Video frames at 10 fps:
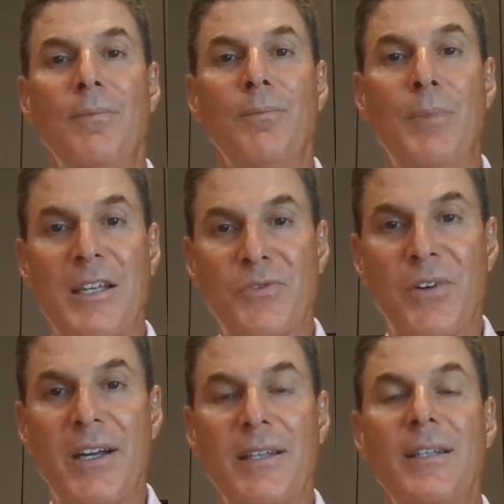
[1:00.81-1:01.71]
best
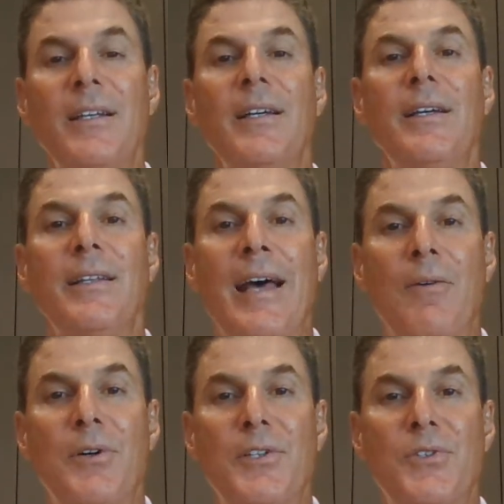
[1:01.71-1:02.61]
friend.
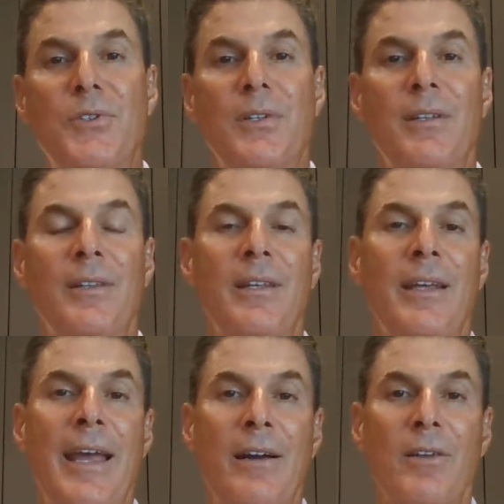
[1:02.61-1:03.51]
That was
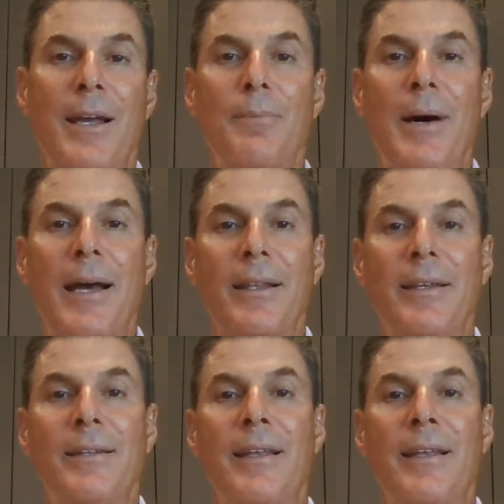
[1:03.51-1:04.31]
the airline pilot